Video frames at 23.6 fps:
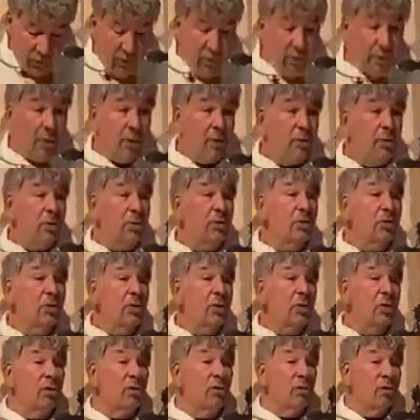for the repose of the
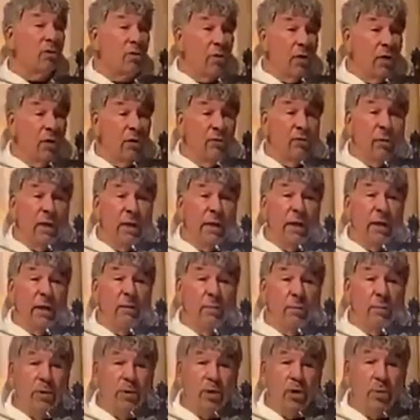soul of a friend of
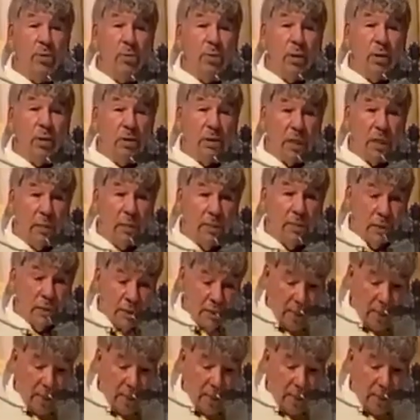mine, Bishop Tommy